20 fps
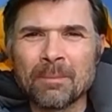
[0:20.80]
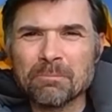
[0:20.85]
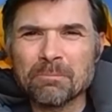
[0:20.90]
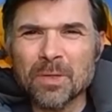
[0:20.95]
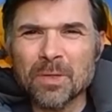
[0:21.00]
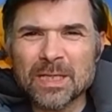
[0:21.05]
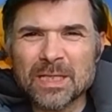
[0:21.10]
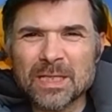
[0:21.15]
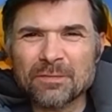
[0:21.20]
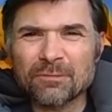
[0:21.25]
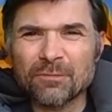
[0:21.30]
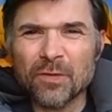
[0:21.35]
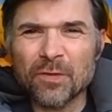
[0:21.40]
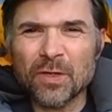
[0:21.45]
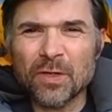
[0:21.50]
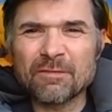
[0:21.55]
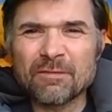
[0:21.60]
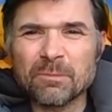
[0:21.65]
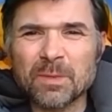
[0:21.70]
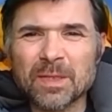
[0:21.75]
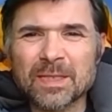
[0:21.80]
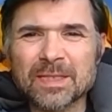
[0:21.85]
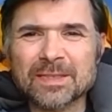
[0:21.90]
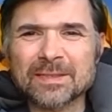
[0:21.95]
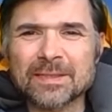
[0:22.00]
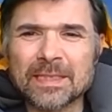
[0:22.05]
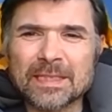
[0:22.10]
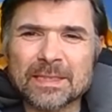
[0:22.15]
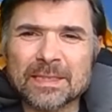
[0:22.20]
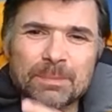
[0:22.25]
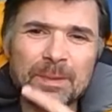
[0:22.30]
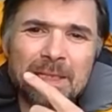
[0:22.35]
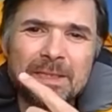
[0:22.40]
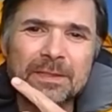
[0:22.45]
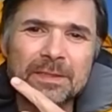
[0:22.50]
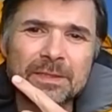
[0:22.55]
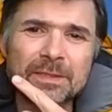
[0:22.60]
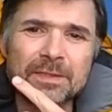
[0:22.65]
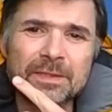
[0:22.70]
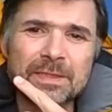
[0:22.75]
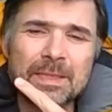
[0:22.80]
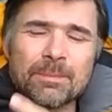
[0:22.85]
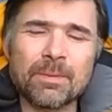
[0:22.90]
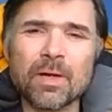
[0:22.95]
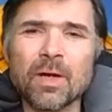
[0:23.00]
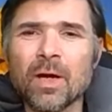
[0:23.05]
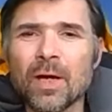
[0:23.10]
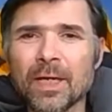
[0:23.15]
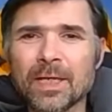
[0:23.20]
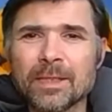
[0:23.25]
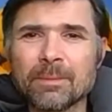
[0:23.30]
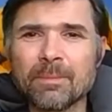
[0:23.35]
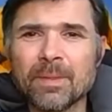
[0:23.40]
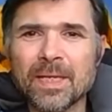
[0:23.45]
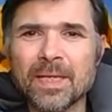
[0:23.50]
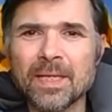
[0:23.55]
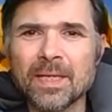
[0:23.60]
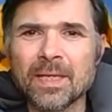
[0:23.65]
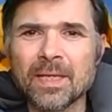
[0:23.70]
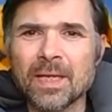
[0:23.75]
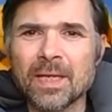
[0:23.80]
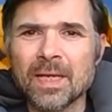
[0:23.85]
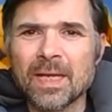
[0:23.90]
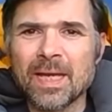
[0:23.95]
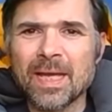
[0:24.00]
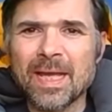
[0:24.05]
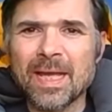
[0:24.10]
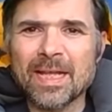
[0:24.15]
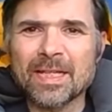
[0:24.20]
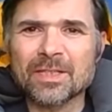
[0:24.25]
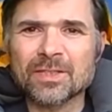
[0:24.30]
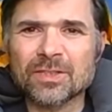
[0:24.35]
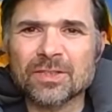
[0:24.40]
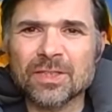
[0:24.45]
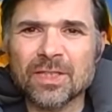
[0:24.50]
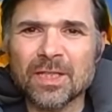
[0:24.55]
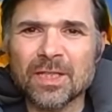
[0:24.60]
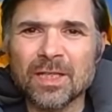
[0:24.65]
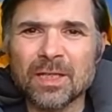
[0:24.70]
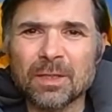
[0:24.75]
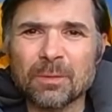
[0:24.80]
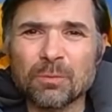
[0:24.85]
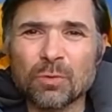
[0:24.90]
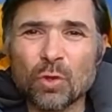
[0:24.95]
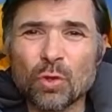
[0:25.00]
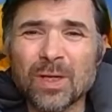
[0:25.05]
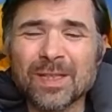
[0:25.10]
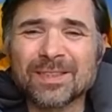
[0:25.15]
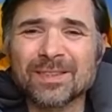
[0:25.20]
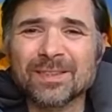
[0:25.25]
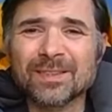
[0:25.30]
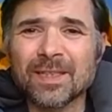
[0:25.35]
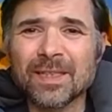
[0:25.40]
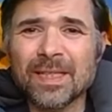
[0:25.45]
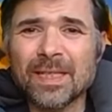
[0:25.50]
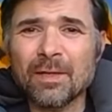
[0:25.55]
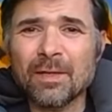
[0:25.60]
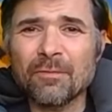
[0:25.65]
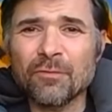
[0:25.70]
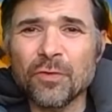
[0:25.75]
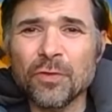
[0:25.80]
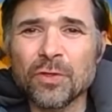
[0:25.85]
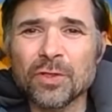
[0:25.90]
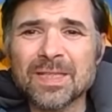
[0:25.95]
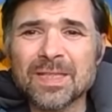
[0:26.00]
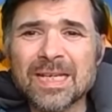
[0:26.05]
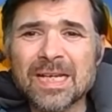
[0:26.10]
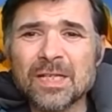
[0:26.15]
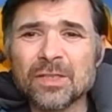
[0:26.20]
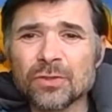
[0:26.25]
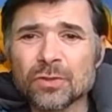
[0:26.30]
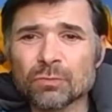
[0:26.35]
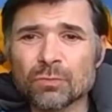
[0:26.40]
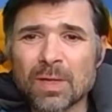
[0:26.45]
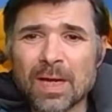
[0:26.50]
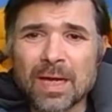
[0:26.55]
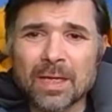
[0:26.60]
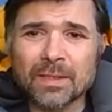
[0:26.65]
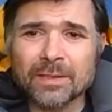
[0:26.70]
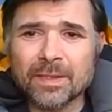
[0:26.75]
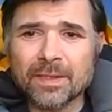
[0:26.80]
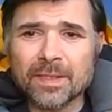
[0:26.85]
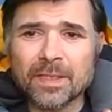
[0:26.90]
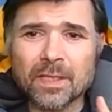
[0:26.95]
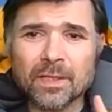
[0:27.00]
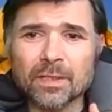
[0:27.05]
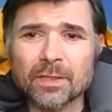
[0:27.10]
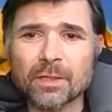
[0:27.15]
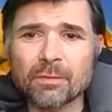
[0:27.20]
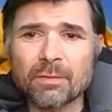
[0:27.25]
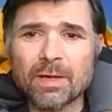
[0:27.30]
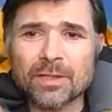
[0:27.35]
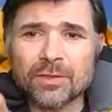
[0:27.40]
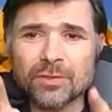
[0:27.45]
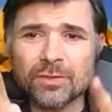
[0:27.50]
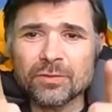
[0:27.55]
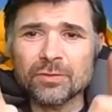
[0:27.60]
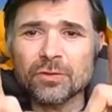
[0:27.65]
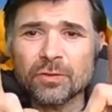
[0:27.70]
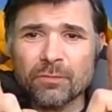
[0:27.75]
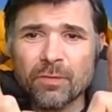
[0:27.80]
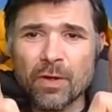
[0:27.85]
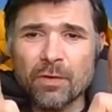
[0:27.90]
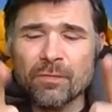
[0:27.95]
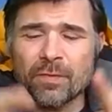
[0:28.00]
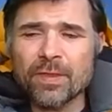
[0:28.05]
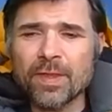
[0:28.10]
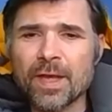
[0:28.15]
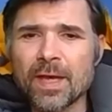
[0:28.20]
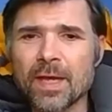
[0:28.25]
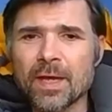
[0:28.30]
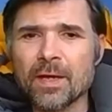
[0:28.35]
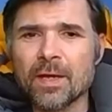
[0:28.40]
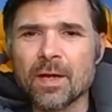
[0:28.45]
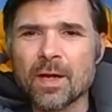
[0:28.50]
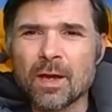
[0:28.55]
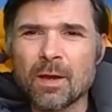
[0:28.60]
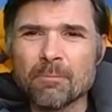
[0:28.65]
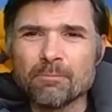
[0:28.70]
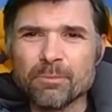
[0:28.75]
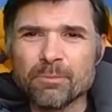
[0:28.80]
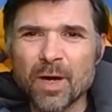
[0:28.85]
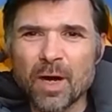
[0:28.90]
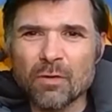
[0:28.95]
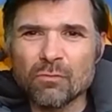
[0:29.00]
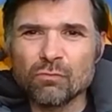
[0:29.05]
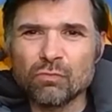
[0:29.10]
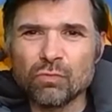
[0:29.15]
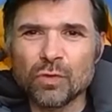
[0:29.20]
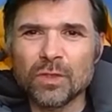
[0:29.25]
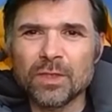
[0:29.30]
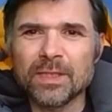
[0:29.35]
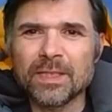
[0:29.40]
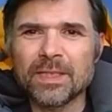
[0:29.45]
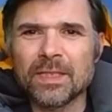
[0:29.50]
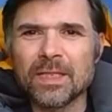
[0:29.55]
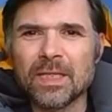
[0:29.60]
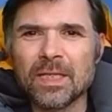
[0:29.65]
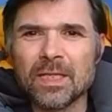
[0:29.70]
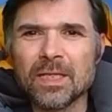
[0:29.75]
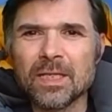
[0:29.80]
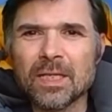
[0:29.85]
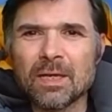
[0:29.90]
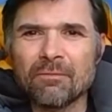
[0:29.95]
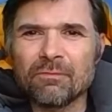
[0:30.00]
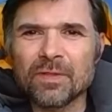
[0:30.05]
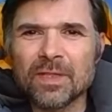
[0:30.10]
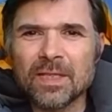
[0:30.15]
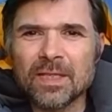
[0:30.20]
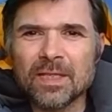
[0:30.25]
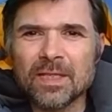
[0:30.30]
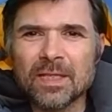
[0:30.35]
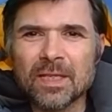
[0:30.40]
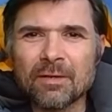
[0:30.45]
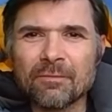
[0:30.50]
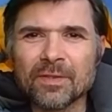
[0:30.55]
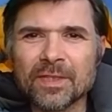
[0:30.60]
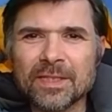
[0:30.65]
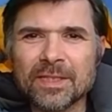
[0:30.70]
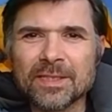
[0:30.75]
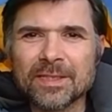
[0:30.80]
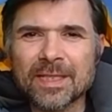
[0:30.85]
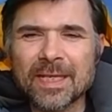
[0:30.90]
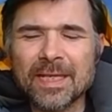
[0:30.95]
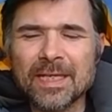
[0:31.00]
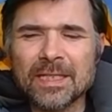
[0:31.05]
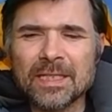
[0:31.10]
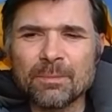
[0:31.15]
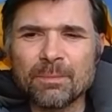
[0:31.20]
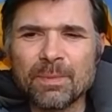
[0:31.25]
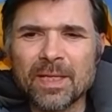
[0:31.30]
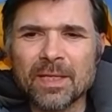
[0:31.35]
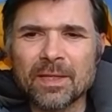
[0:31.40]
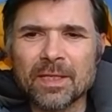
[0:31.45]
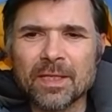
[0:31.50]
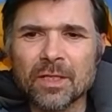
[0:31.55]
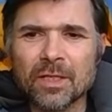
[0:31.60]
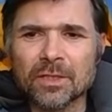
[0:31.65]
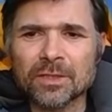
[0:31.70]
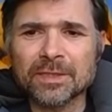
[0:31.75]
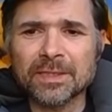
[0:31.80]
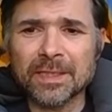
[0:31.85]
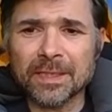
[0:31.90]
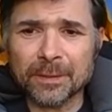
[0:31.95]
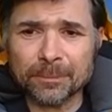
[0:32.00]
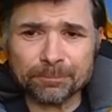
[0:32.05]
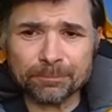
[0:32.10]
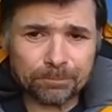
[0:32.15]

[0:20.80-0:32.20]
-5, -6, but as you can see behind me, it's quite sunny, a few clouds around in the other direction, sort of over there, but a really lovely, lovely day to be in the Arctic.